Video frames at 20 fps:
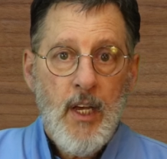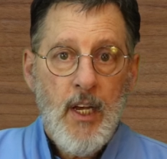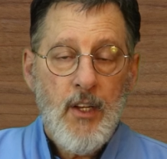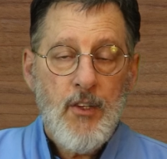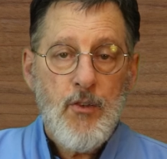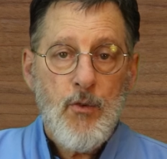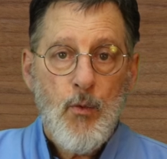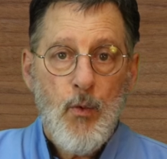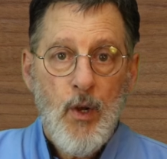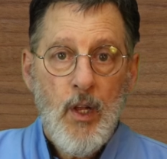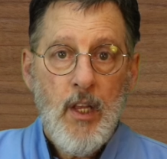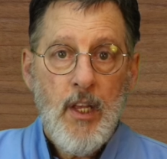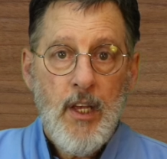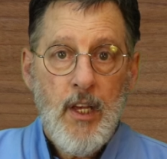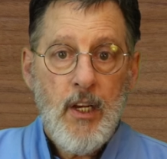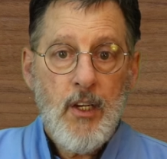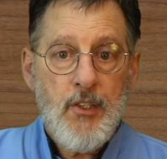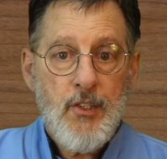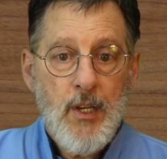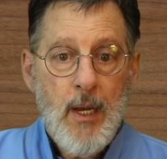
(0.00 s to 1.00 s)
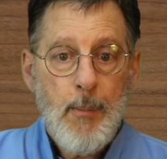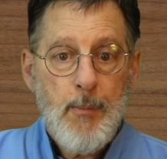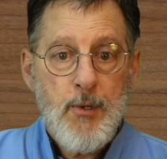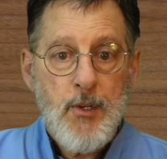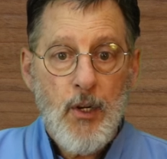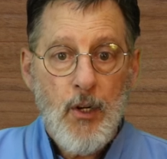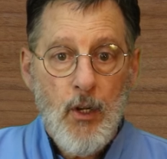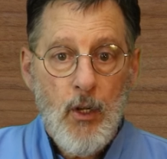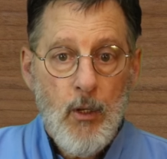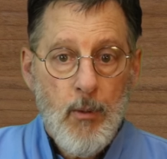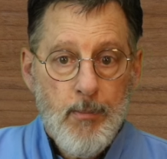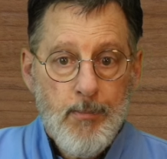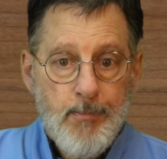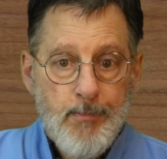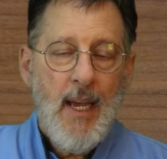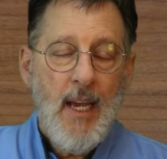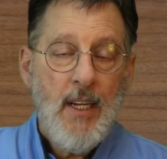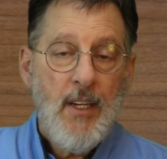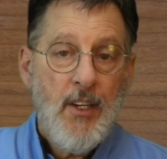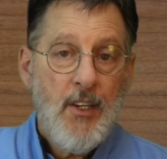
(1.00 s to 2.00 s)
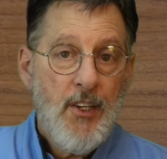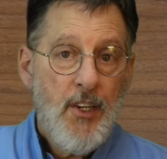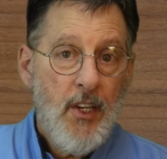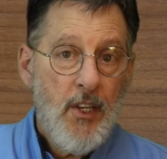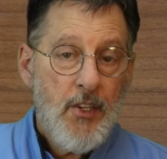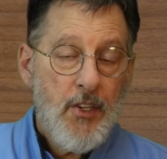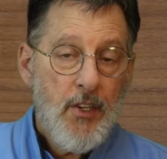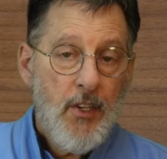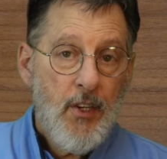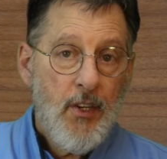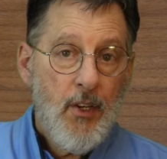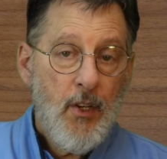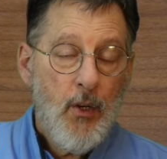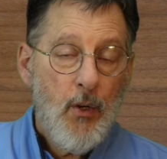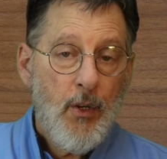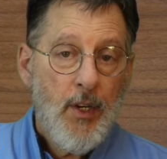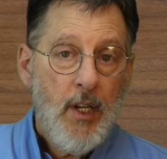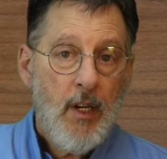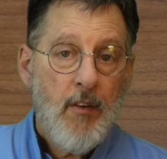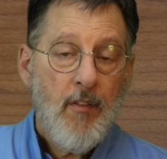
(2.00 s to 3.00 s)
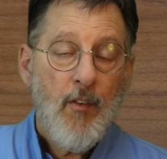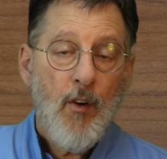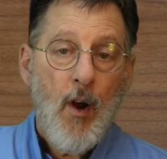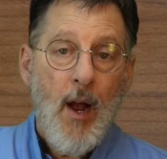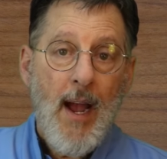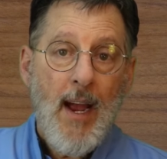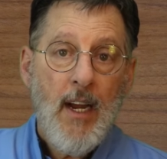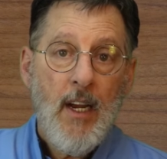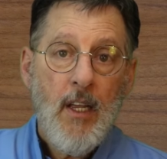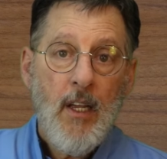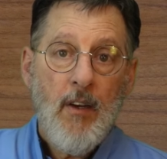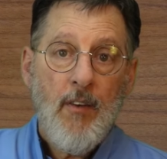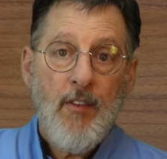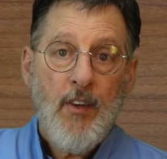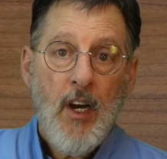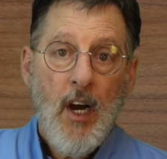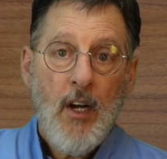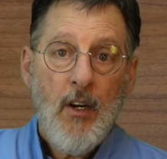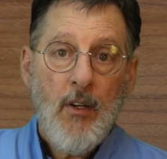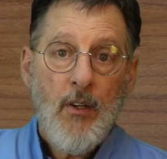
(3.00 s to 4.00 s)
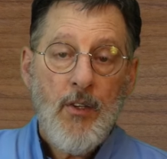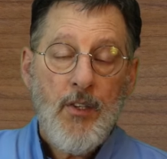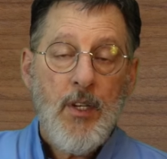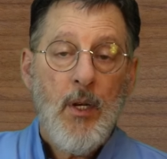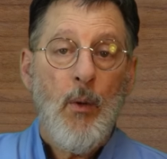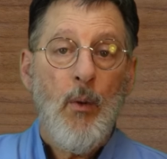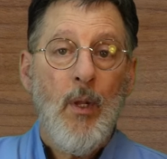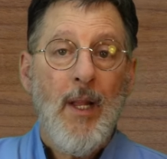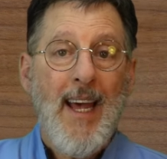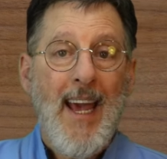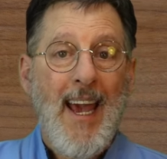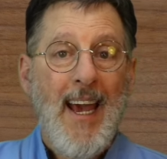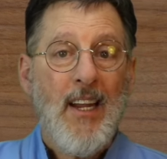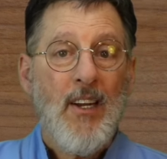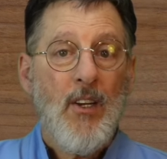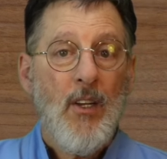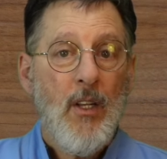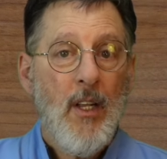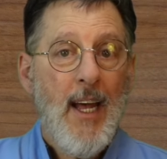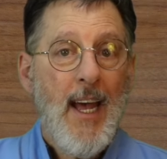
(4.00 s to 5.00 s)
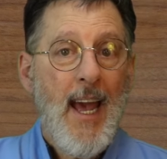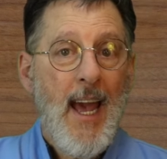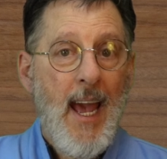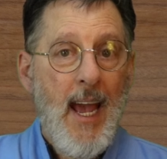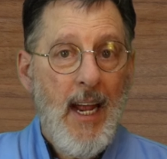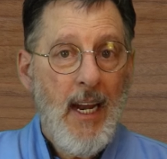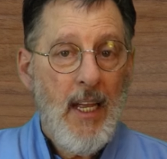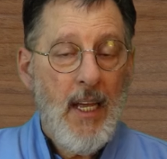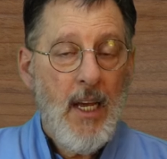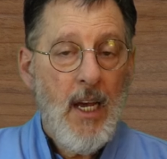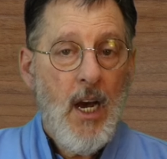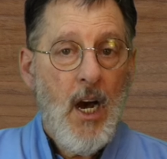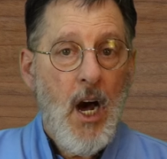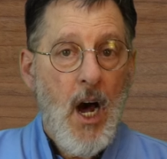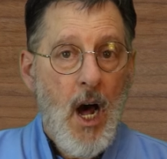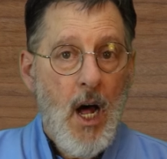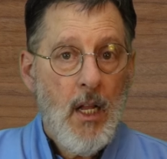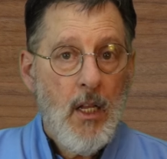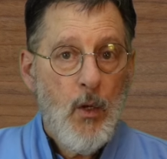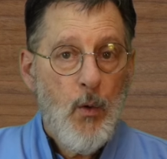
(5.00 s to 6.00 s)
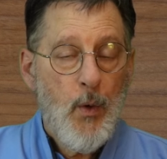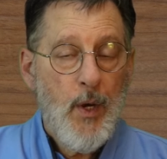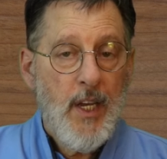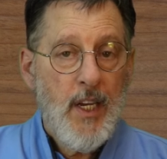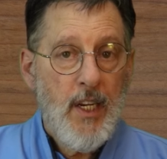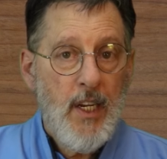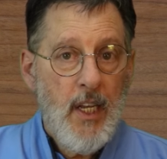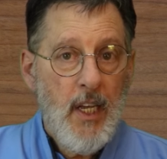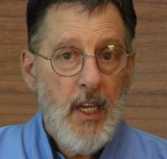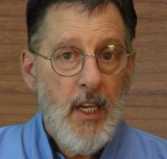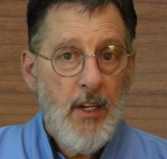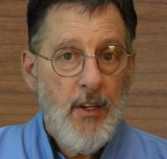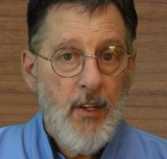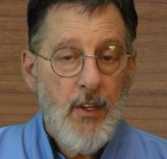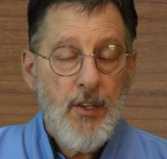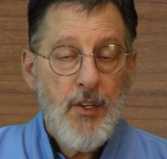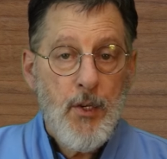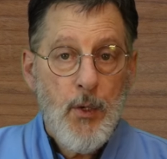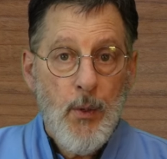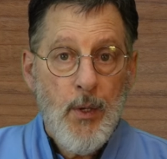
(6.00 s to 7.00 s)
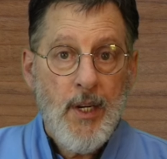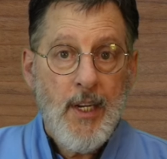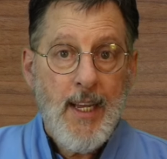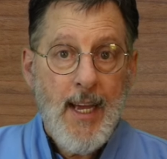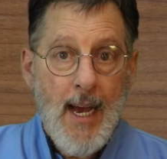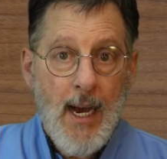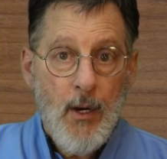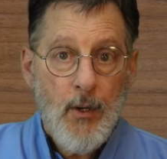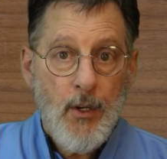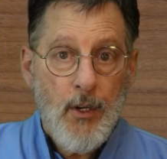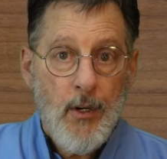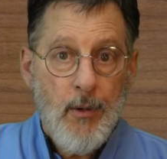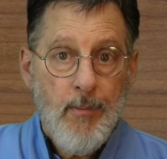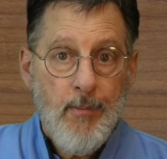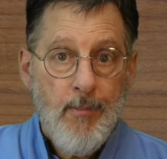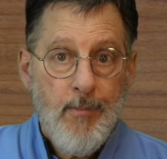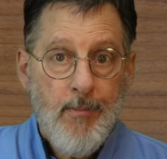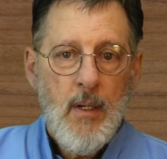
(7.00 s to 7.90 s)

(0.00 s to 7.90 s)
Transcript: it's really exceptional. In addition, you'll get a variety of cutters that will handle any hollowing need that you encounter.